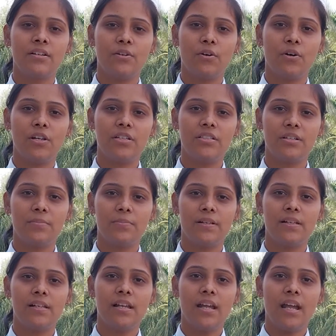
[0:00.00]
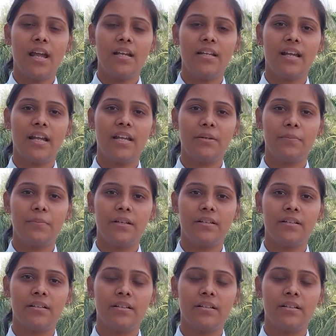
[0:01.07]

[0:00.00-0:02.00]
knowledgeable and dynamic.